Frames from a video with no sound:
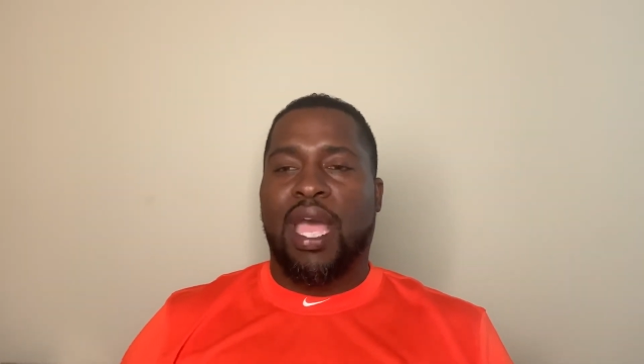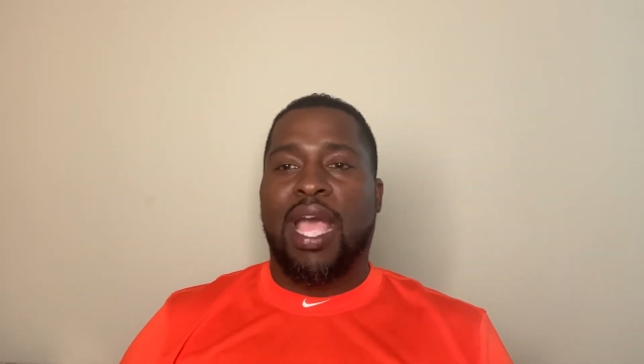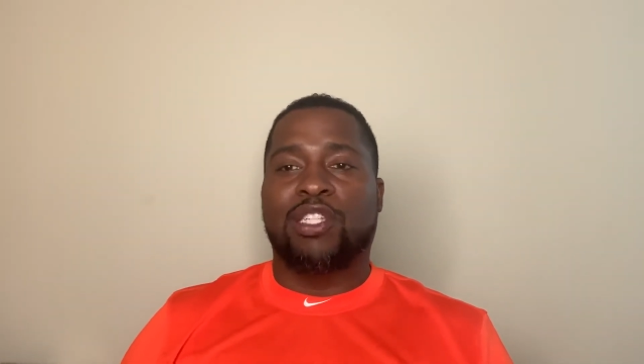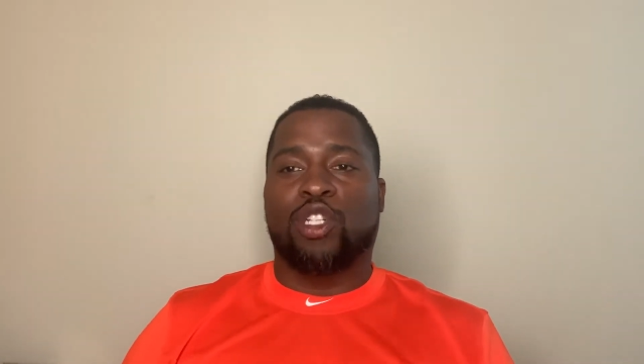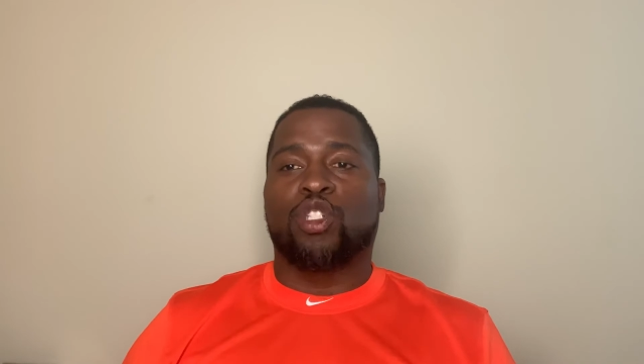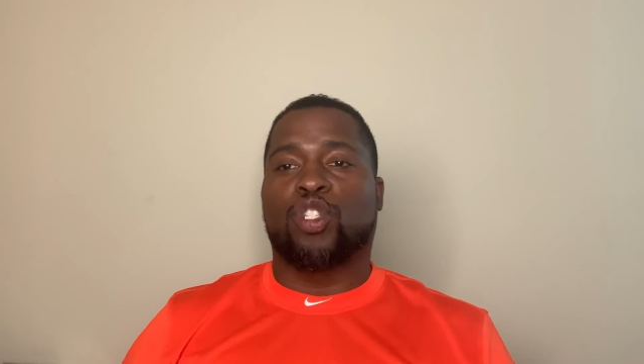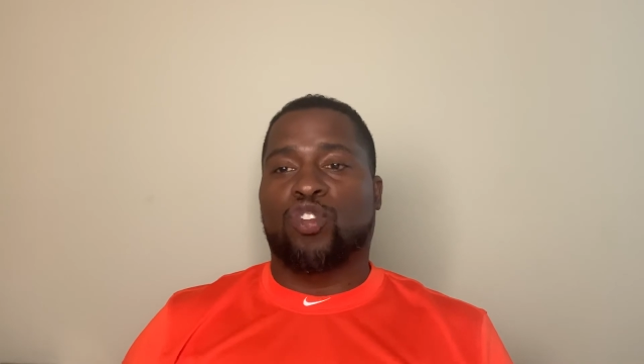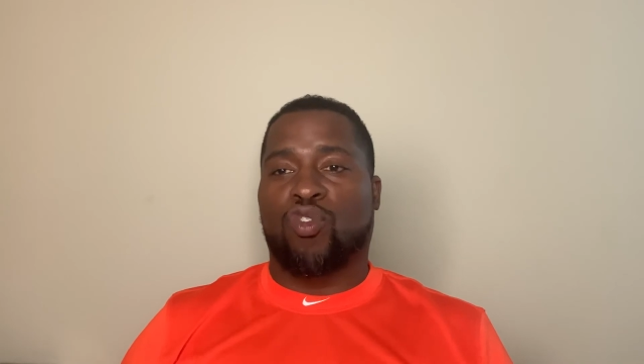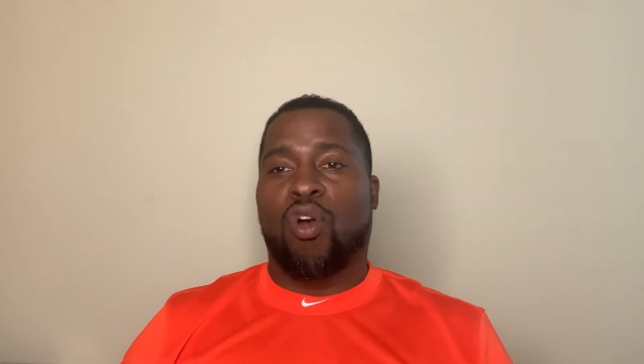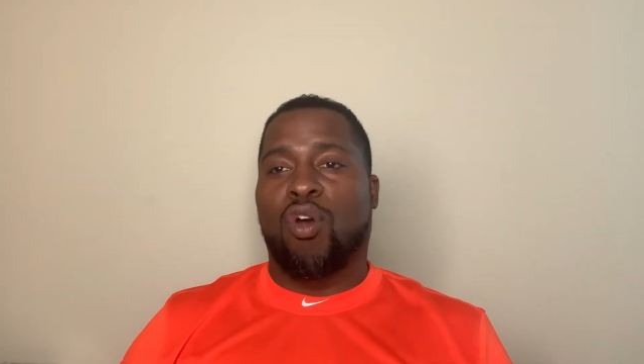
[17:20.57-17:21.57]
as a
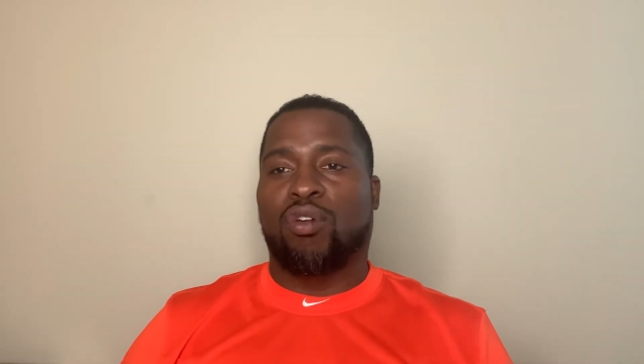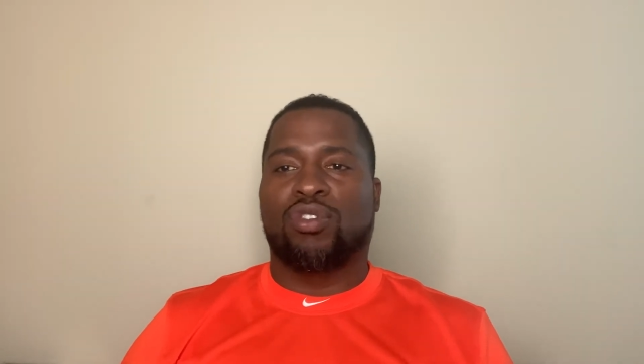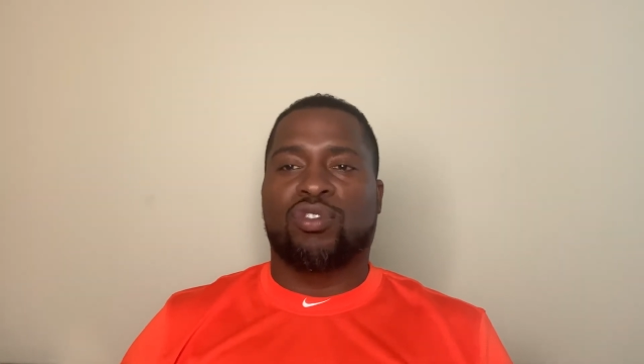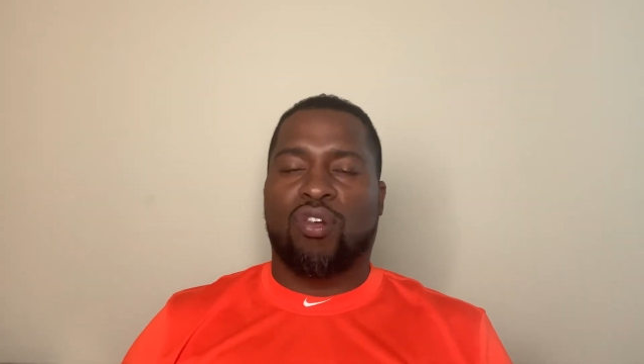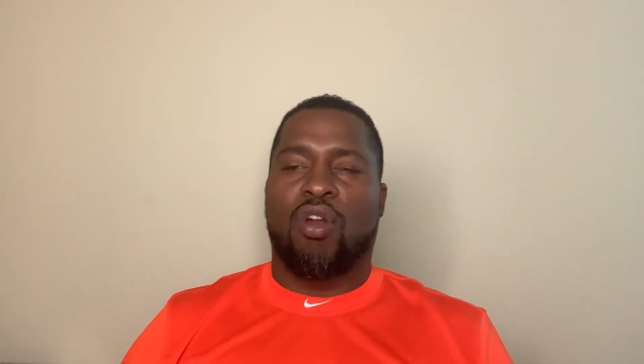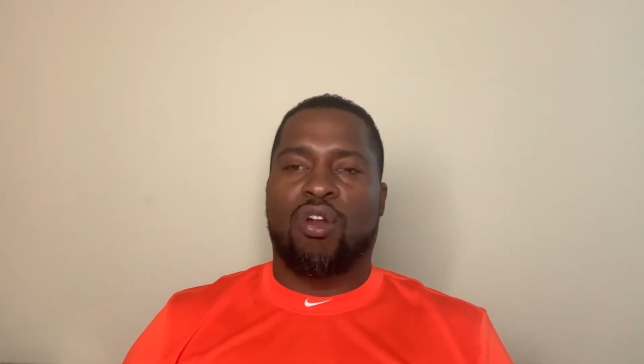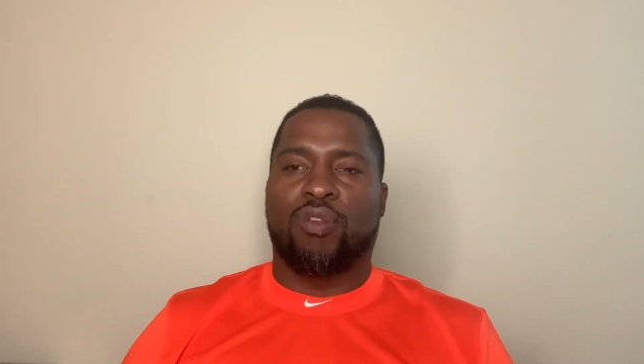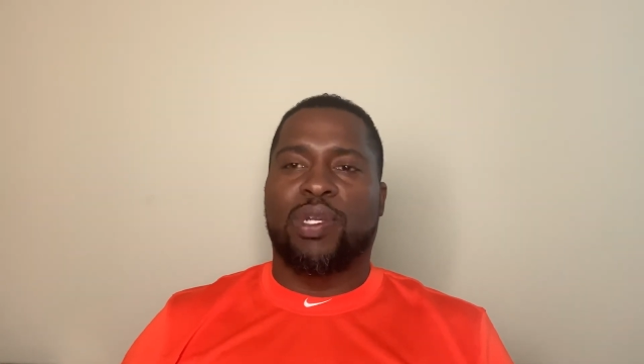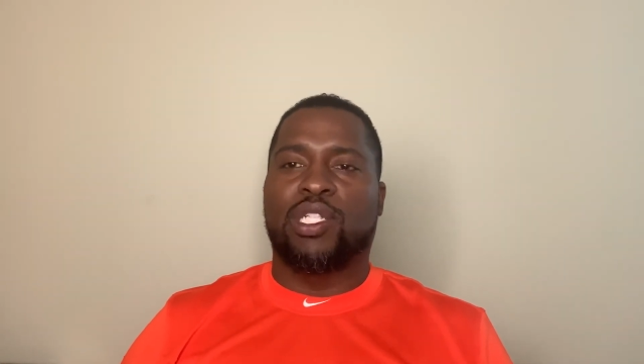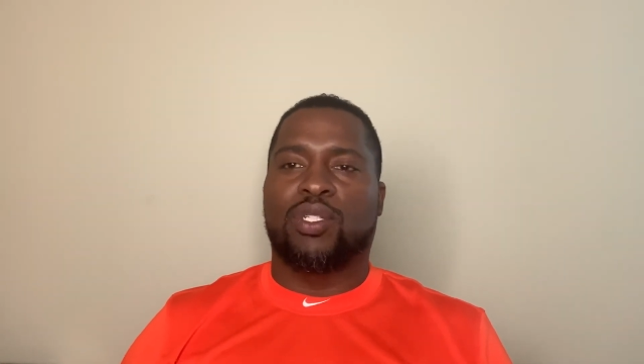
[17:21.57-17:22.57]
strong
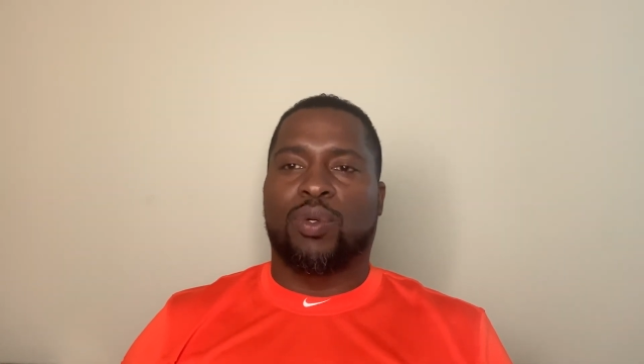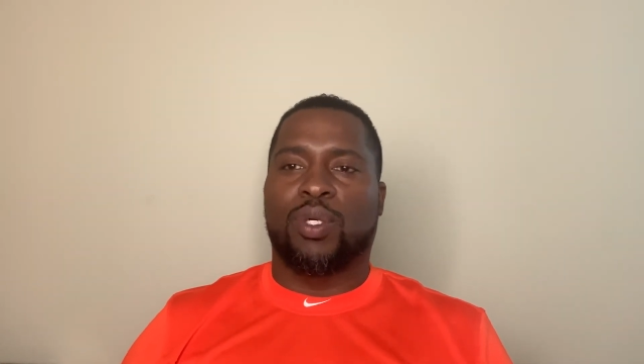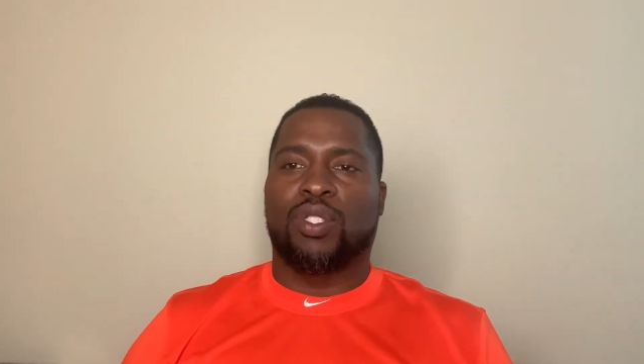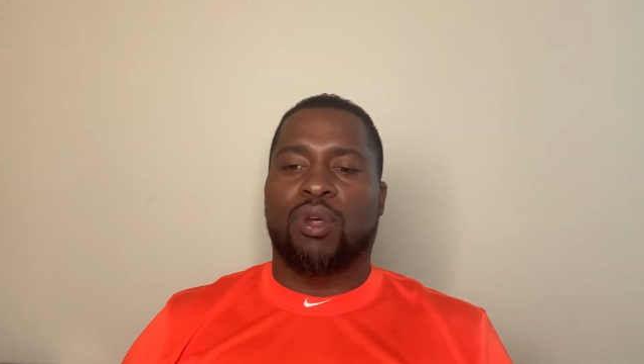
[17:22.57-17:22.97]
resource.